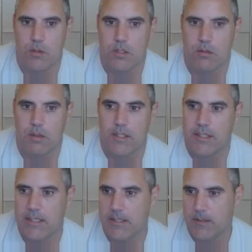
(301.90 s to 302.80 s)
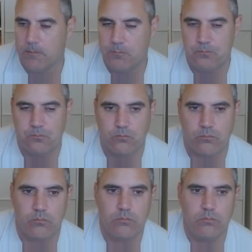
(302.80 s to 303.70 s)
integrate again,
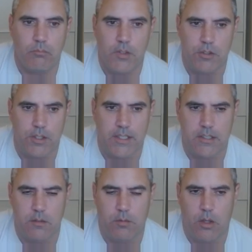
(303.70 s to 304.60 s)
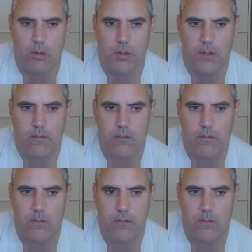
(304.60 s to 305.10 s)
you're going to get the following.